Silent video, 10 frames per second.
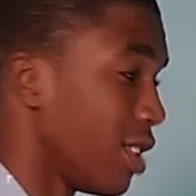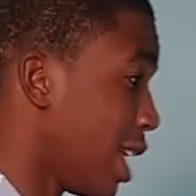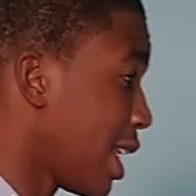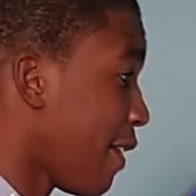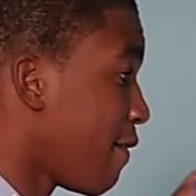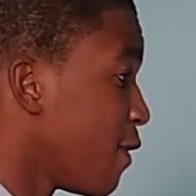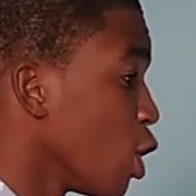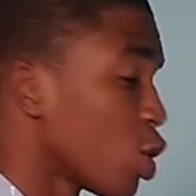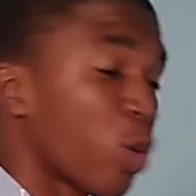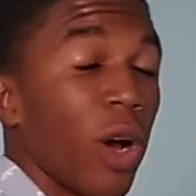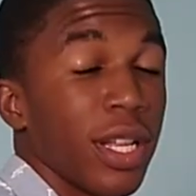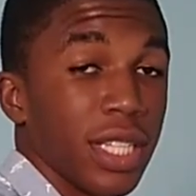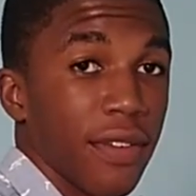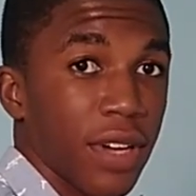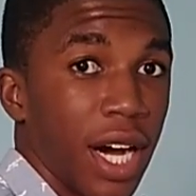So that's a first
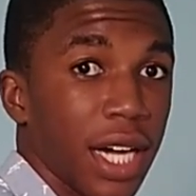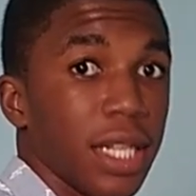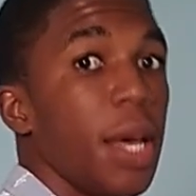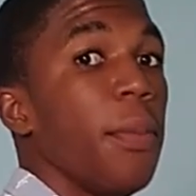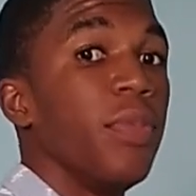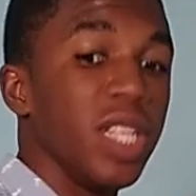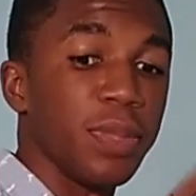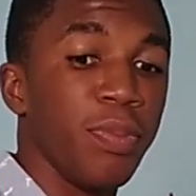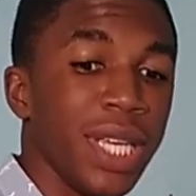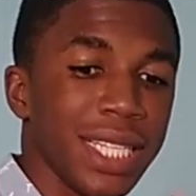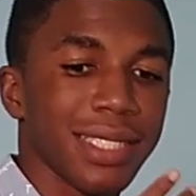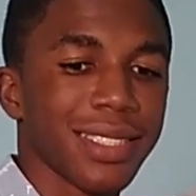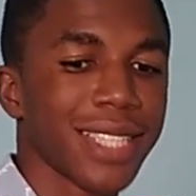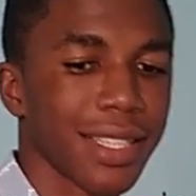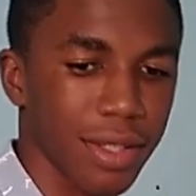quality of God, this being
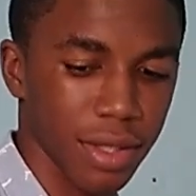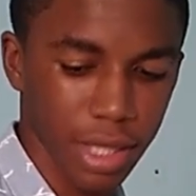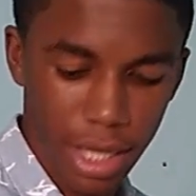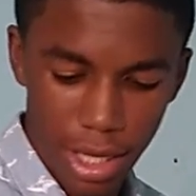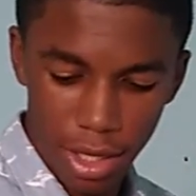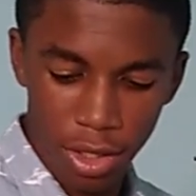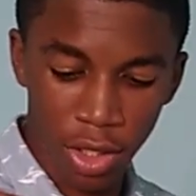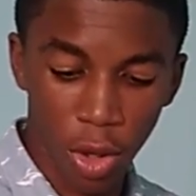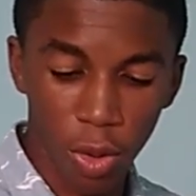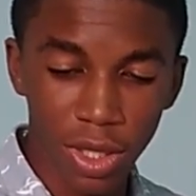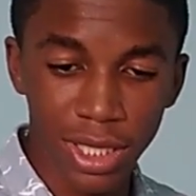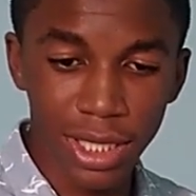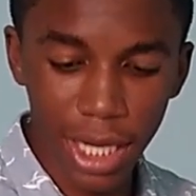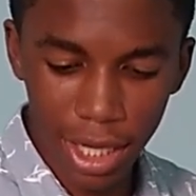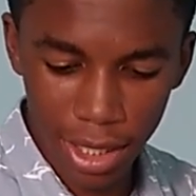settled. Now, the
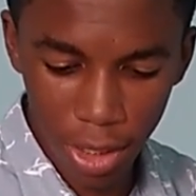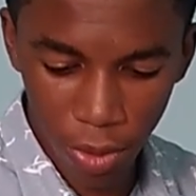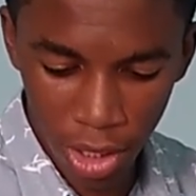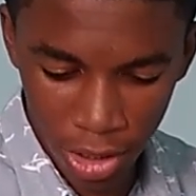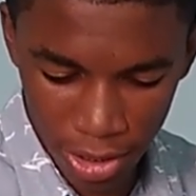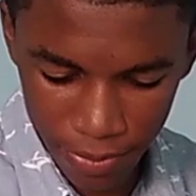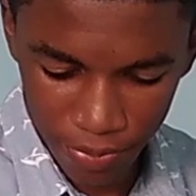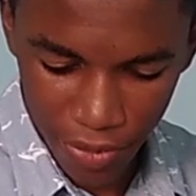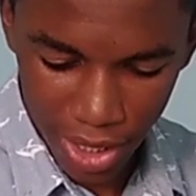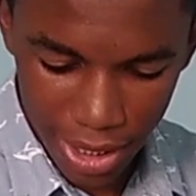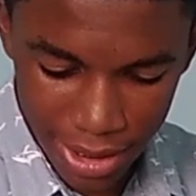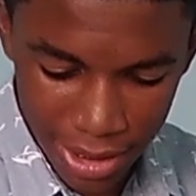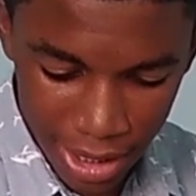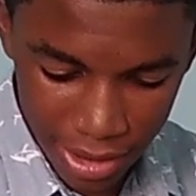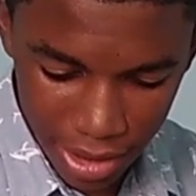second thing we learn is
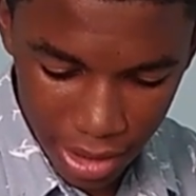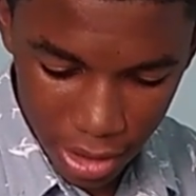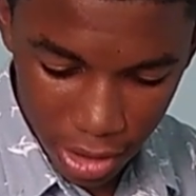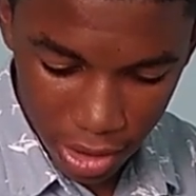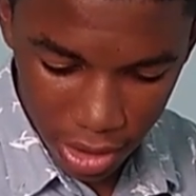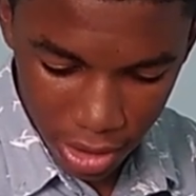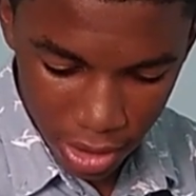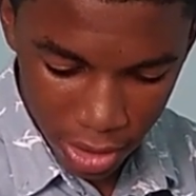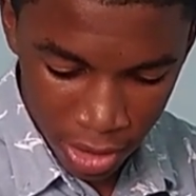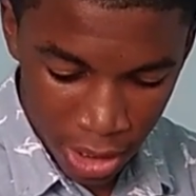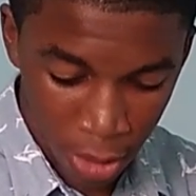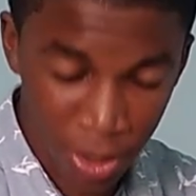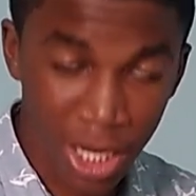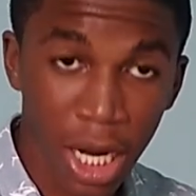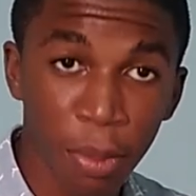that
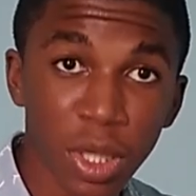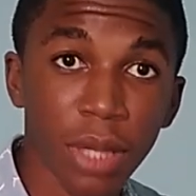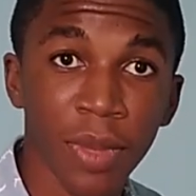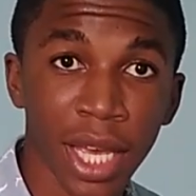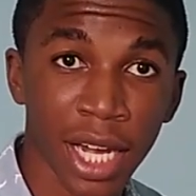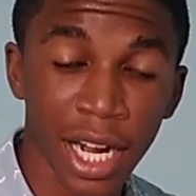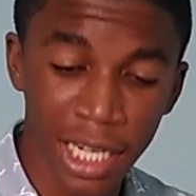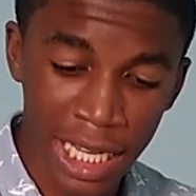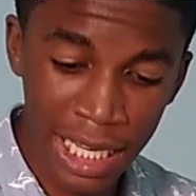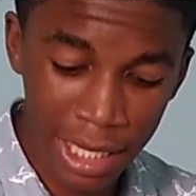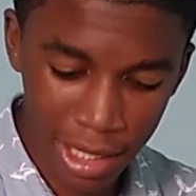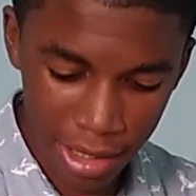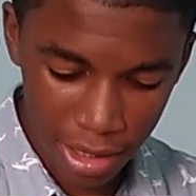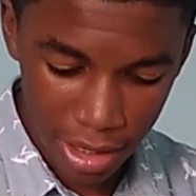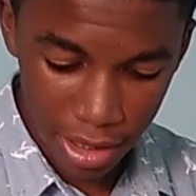when God put him in a Garden of
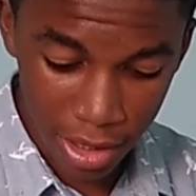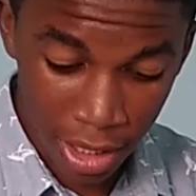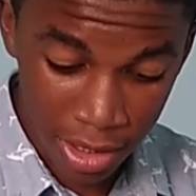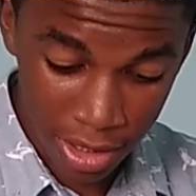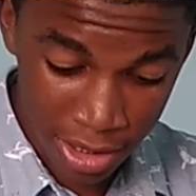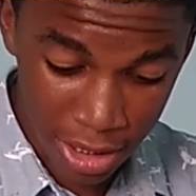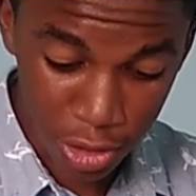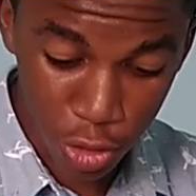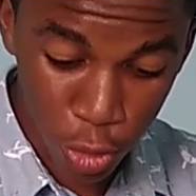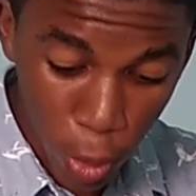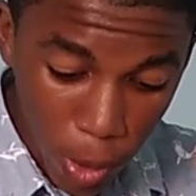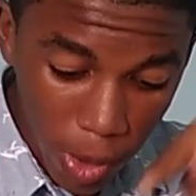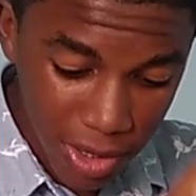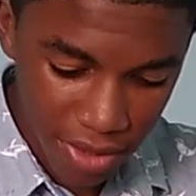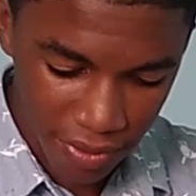Eden, he says to
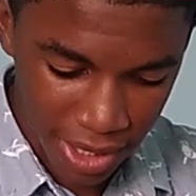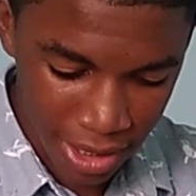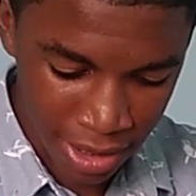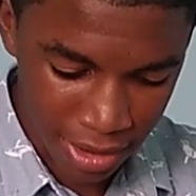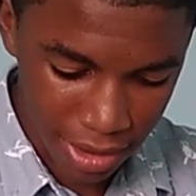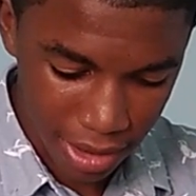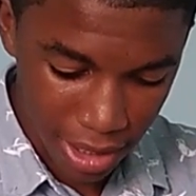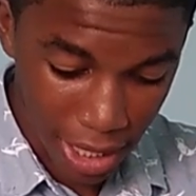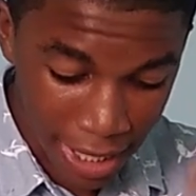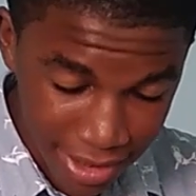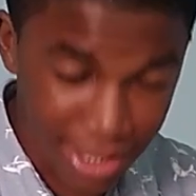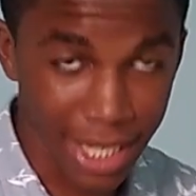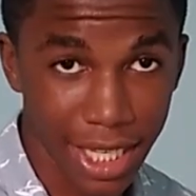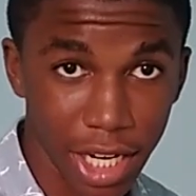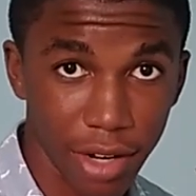cultivate it and to
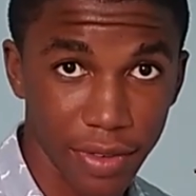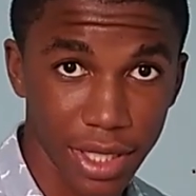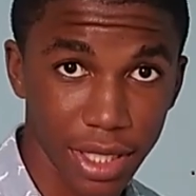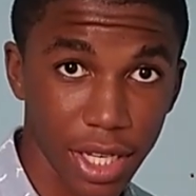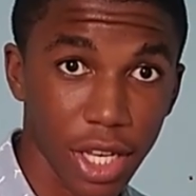take care of it.